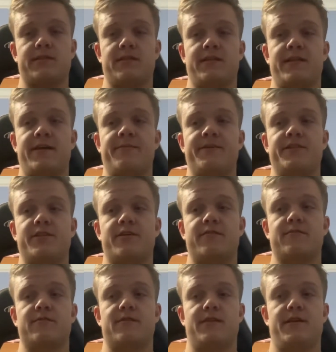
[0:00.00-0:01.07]
Damian
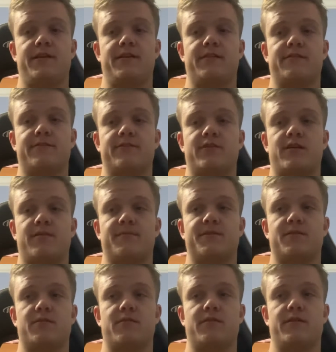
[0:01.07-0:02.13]
Jones, he did a good job
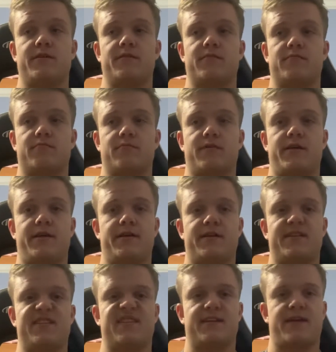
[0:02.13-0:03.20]
starting. He
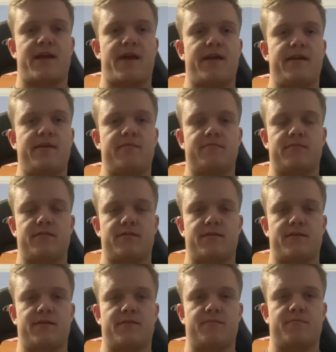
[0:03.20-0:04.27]
got his 8
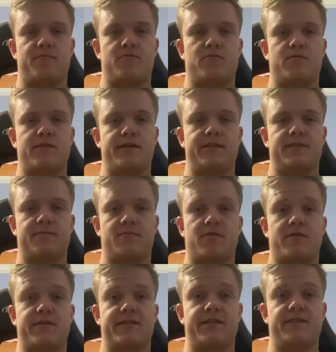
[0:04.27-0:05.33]
points and
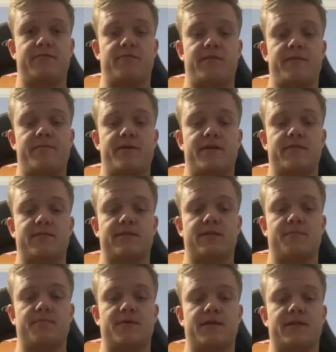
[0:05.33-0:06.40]
probably 10 rebounds,
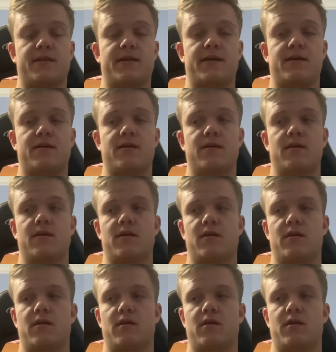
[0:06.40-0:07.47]
something like that.
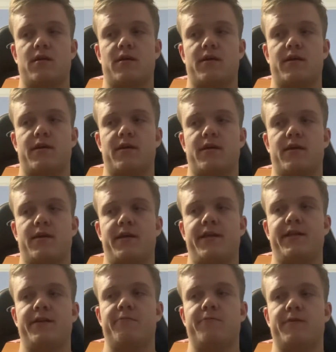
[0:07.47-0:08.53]
He
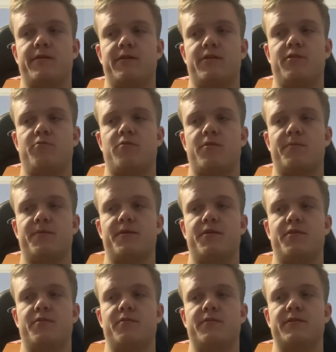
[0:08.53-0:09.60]
did what you want him to
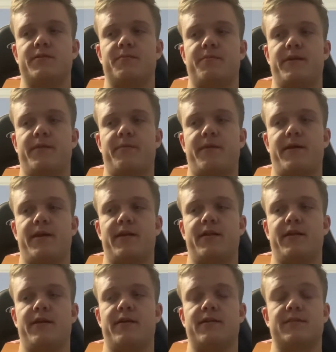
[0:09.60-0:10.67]
do as a big man.
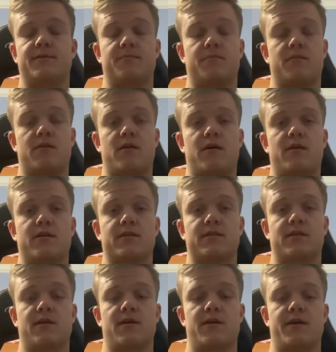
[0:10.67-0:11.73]
He got some blocks.
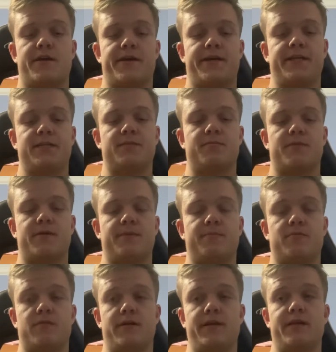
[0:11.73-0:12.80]
He just played
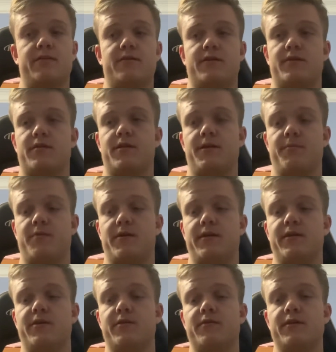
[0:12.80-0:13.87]
pretty good. He
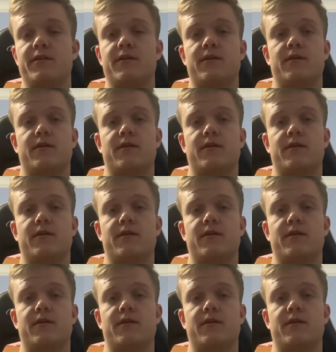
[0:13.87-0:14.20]
played good,